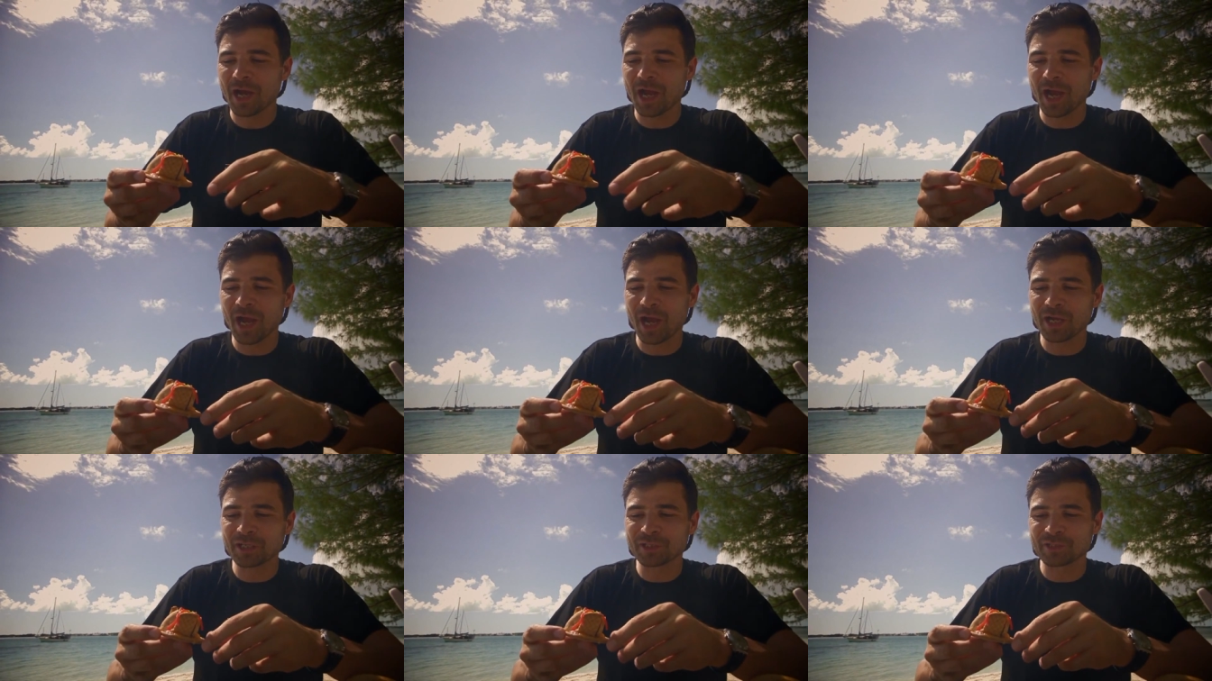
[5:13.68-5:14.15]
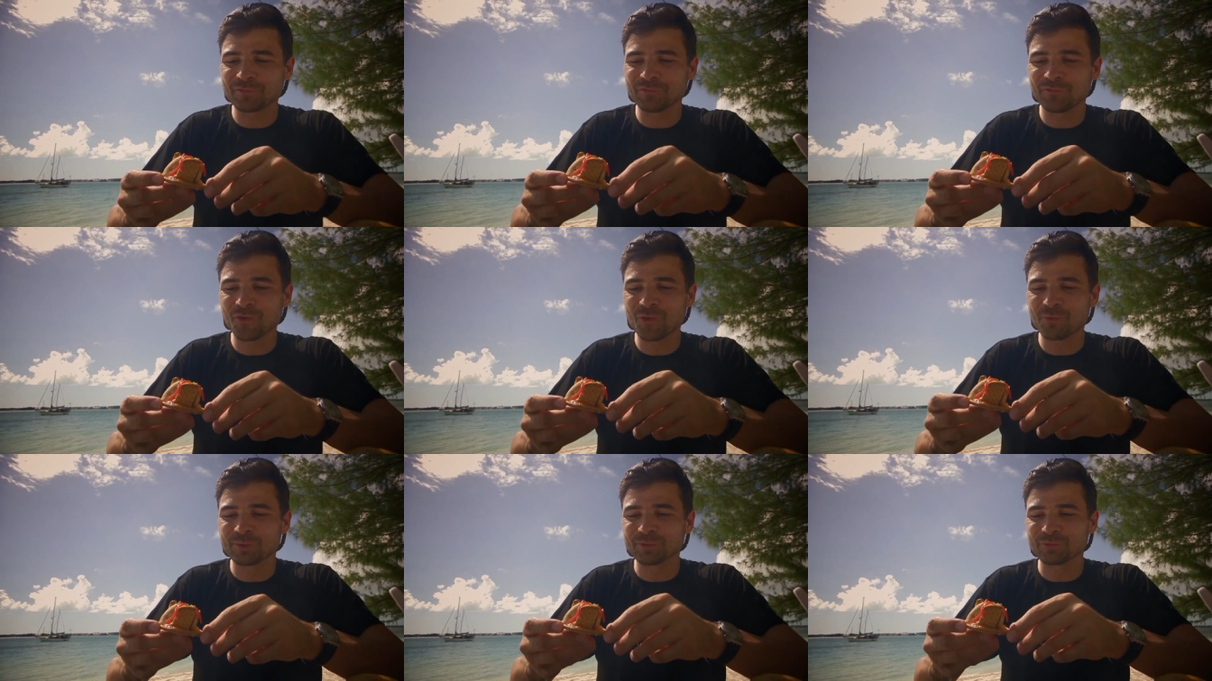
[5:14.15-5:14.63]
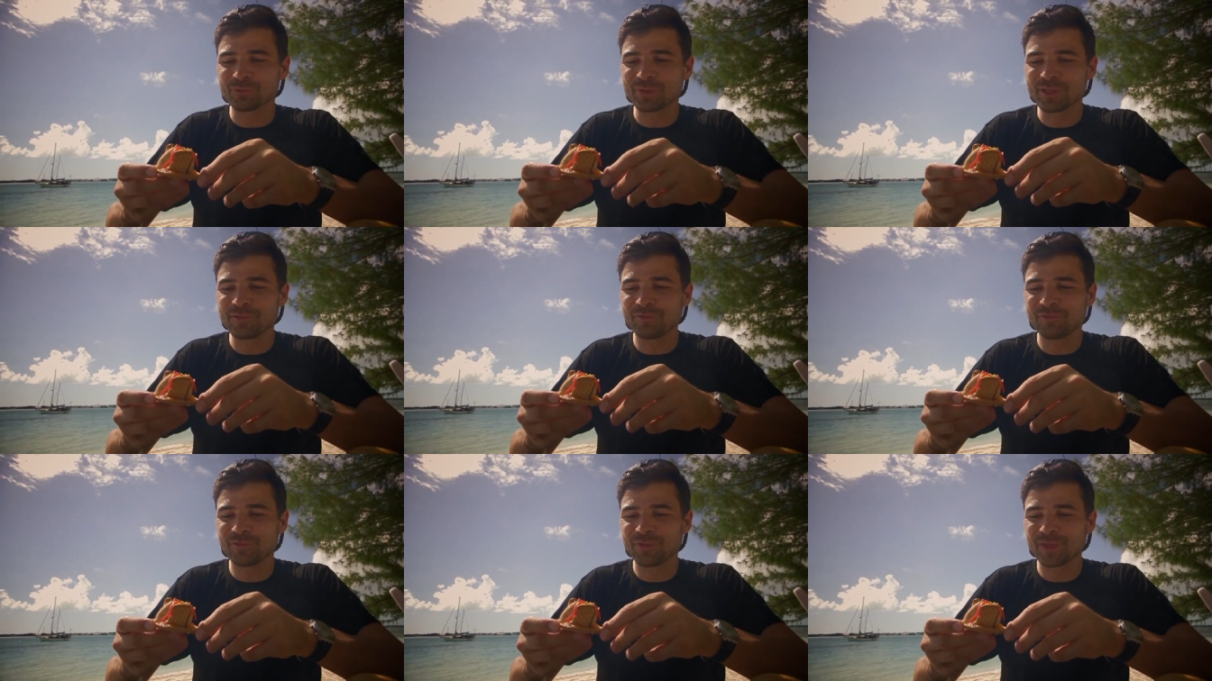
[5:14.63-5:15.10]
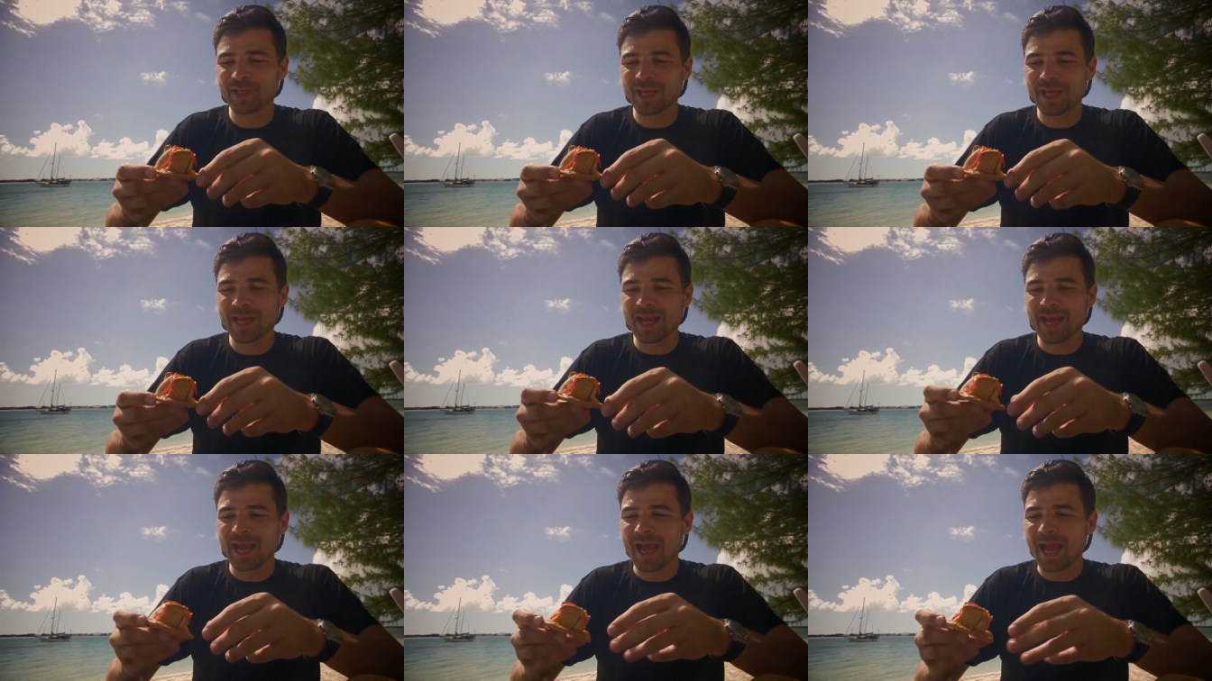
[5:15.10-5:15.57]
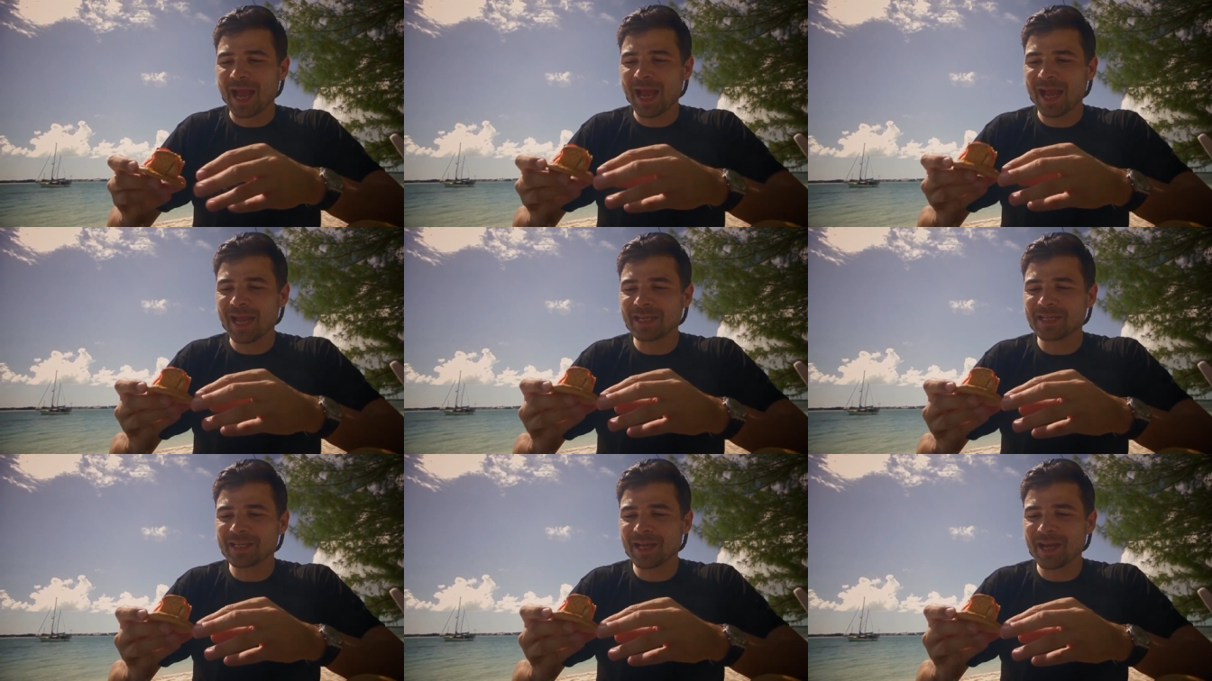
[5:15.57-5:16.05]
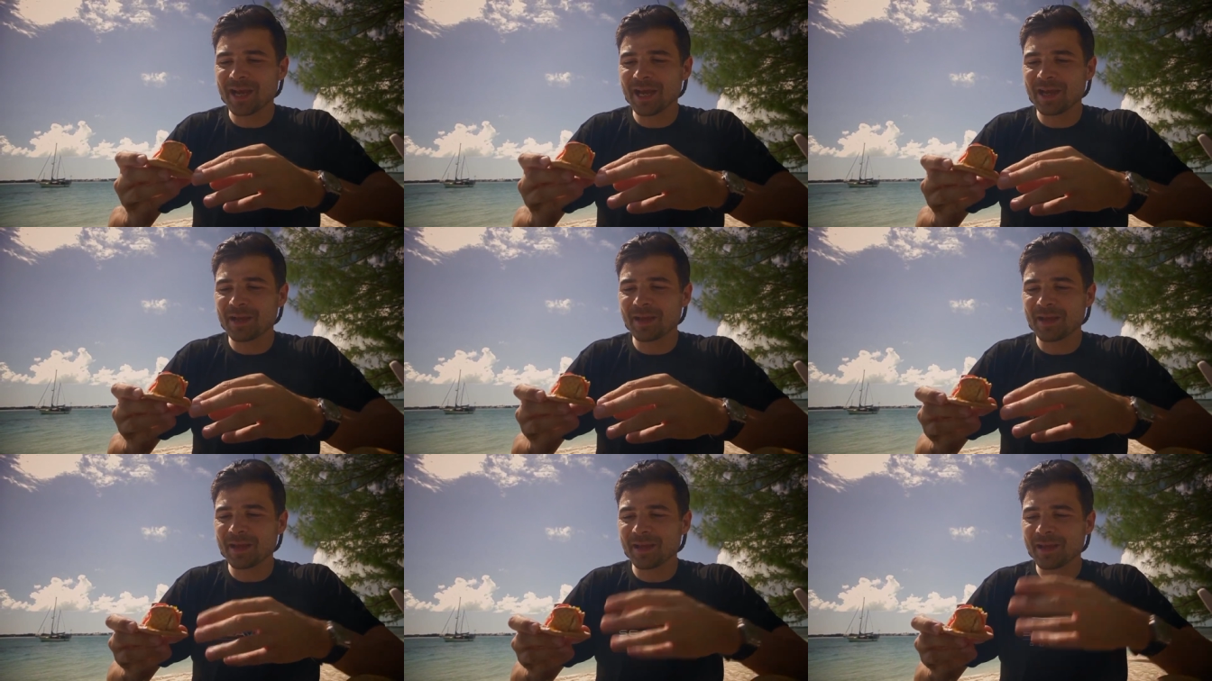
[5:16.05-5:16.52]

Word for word: uh, to form a reef. And uh,